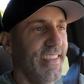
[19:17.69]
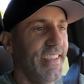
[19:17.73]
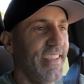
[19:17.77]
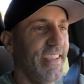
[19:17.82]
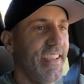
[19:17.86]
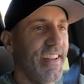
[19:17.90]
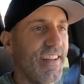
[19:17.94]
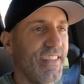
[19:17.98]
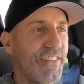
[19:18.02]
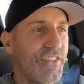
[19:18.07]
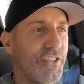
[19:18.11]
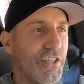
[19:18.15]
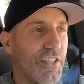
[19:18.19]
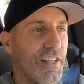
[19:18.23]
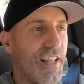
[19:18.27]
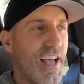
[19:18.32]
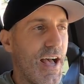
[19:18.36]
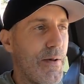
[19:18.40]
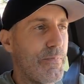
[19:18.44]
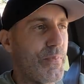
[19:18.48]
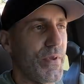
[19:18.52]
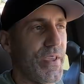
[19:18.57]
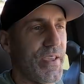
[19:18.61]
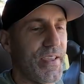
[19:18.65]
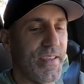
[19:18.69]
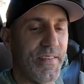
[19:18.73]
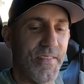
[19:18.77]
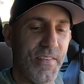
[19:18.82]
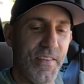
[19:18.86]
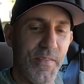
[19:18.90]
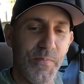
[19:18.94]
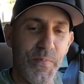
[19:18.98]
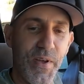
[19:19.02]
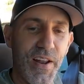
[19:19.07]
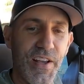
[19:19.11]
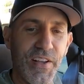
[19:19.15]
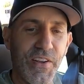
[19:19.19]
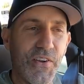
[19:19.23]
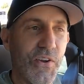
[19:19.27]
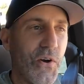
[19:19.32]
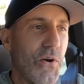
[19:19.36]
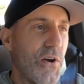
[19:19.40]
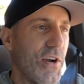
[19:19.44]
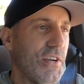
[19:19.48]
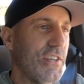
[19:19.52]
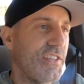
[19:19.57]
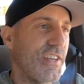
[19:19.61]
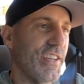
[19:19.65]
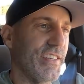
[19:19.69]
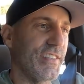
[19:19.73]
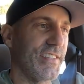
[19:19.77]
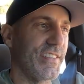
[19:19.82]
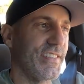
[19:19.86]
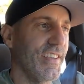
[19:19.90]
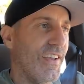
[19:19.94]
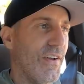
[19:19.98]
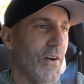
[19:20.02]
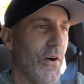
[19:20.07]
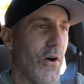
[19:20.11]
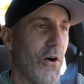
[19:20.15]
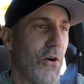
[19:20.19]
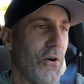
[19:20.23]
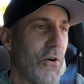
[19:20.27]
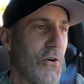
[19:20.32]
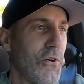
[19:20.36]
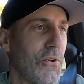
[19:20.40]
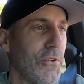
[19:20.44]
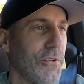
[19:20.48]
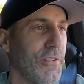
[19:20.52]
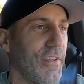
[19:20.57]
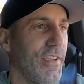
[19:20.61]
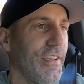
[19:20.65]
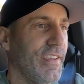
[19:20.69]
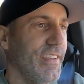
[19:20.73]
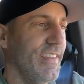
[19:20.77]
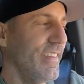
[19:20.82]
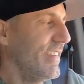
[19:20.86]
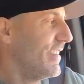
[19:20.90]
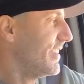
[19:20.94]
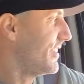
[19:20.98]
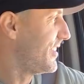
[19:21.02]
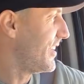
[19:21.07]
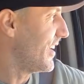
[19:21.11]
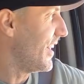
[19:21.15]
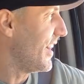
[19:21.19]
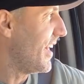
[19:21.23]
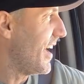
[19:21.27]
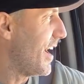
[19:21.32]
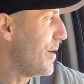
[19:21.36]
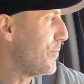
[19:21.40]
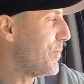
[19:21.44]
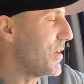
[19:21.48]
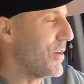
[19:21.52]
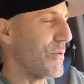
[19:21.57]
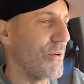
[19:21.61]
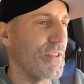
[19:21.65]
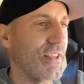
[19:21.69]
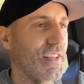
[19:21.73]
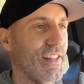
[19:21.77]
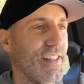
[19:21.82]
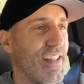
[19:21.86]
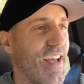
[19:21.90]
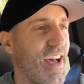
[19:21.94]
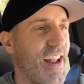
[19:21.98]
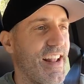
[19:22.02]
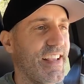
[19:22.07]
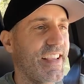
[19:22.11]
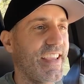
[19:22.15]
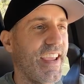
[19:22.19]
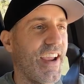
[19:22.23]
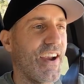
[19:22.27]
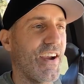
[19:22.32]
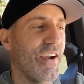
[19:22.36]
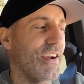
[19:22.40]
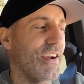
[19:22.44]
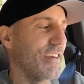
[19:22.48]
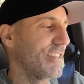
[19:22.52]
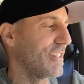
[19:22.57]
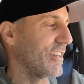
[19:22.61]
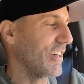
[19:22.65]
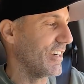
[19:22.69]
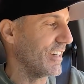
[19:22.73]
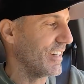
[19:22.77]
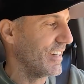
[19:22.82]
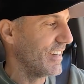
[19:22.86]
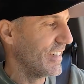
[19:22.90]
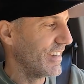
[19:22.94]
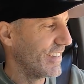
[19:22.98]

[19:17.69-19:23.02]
in a jalopy, but a gorgeous old jalopy with a lot of character.